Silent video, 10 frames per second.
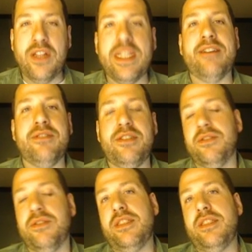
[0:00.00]
allowed
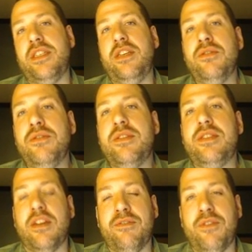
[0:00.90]
students to use
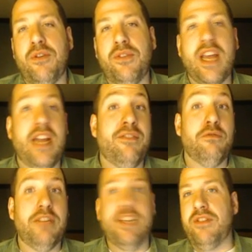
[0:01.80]
cell phones kind of
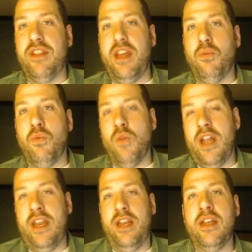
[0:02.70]
whenever they
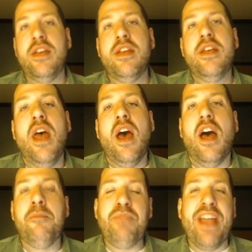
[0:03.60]
wanted.
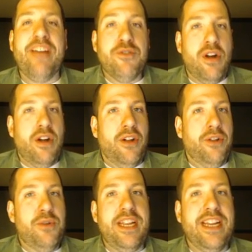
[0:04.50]
After all,
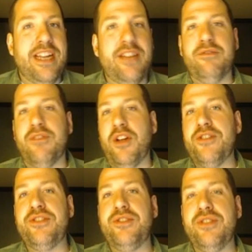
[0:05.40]
we kind of
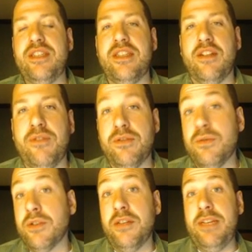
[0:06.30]
understood that cell phones
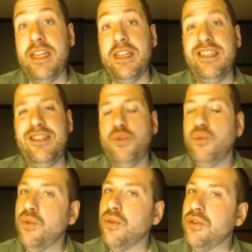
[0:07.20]
were going to be a
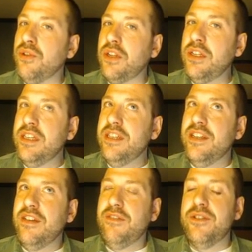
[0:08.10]
tool
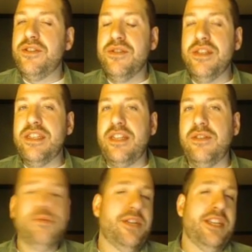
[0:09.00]
for students to
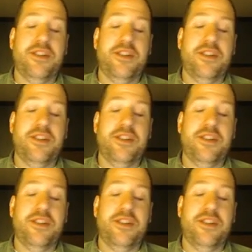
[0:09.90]
use. We didn't